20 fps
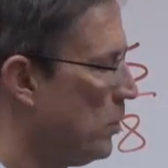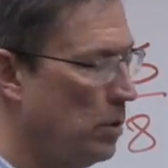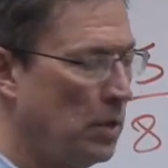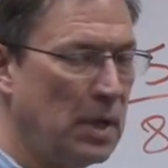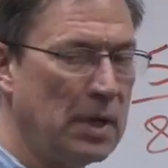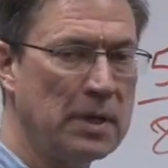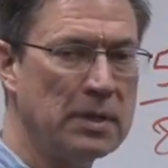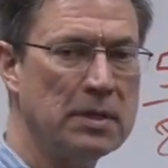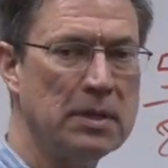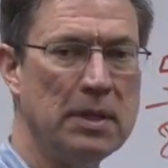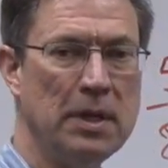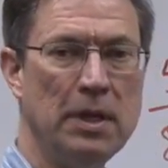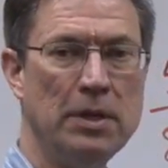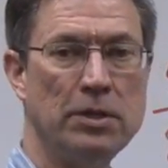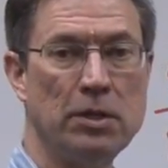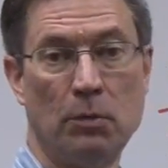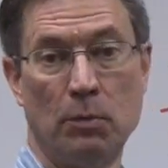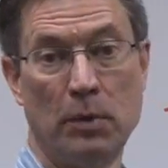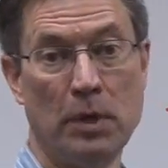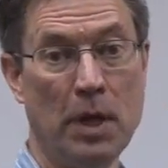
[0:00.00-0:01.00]
and so that's the
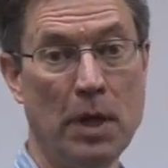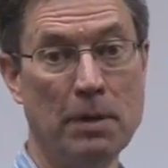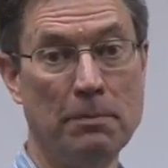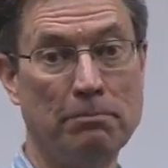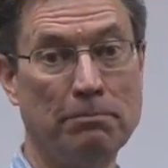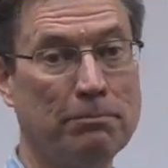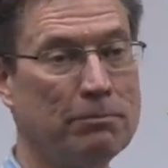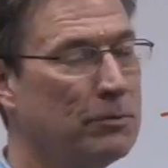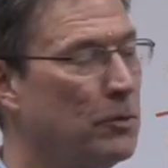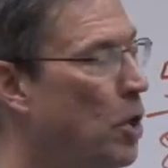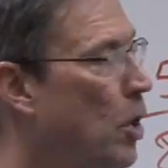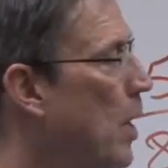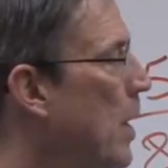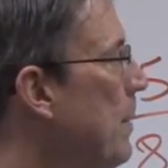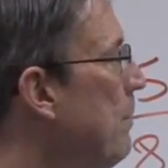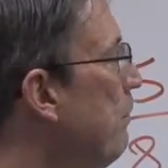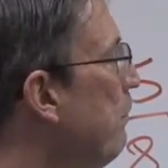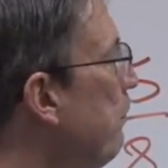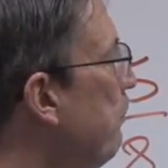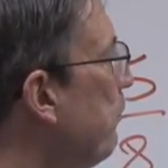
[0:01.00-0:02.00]
answer. We're done. All
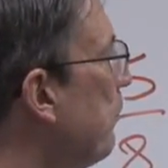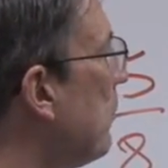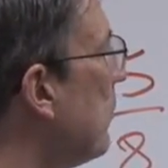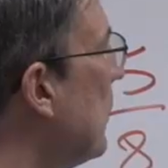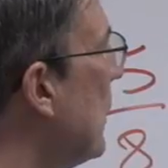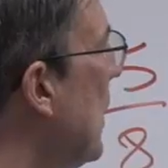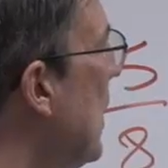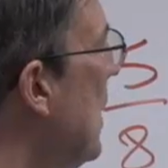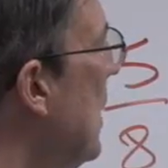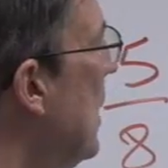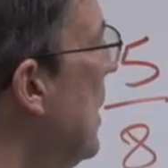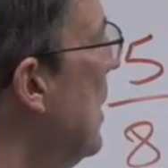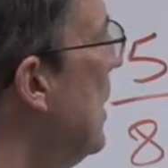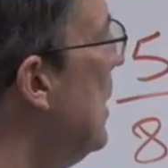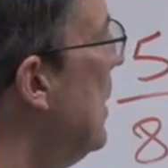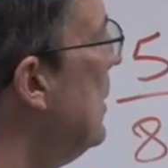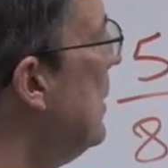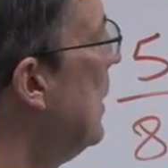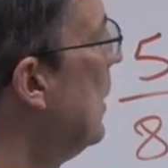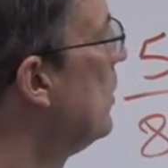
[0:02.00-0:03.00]
right?
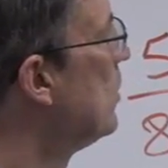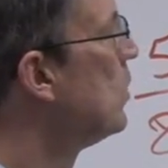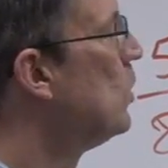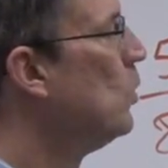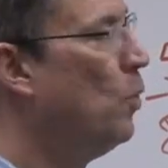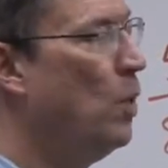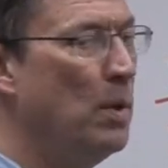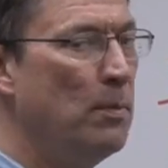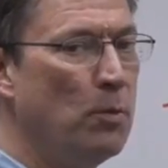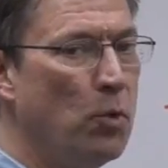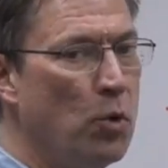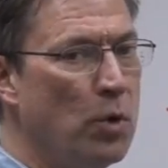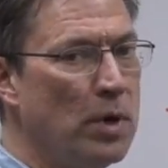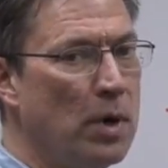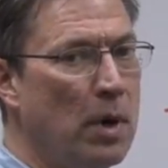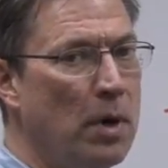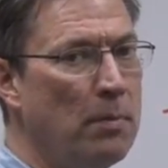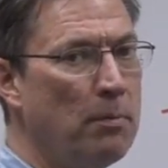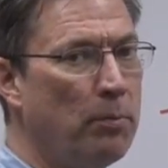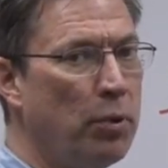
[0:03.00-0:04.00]
Now let's do one
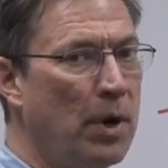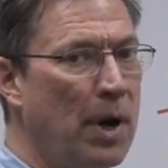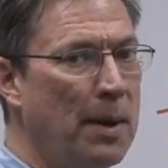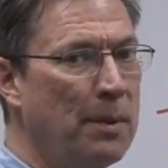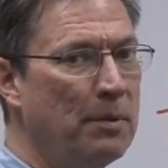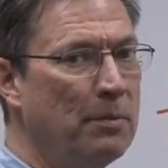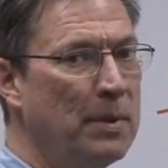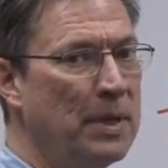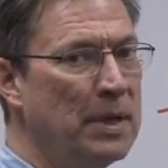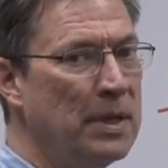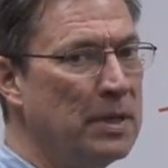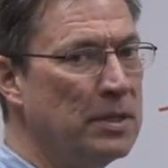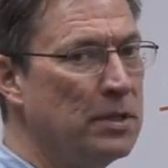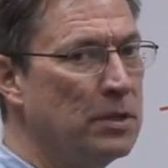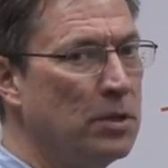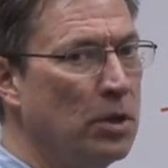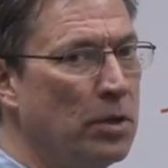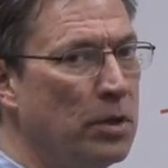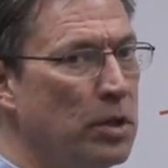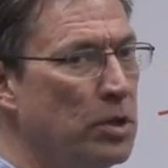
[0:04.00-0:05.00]
more problem, and this
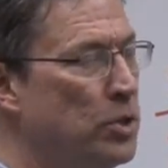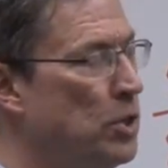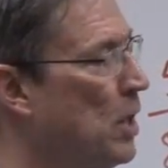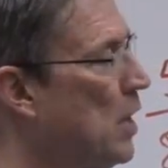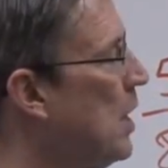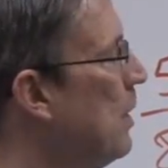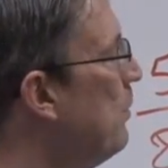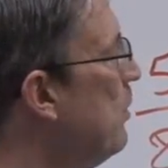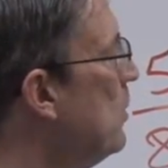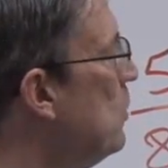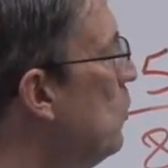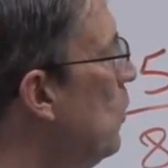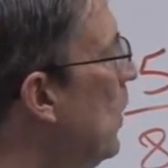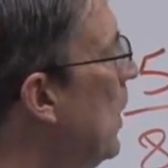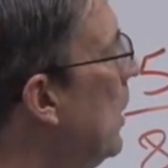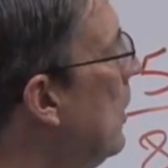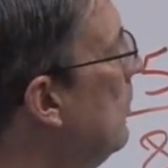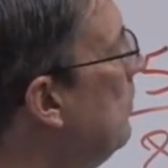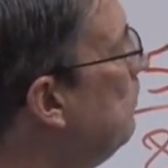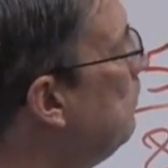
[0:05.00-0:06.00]
is on the checkup as
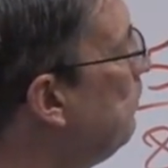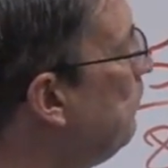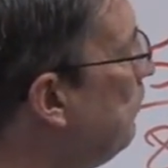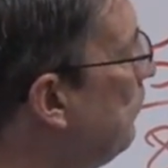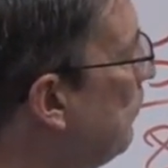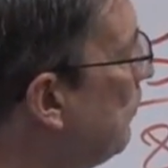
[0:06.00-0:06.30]
well.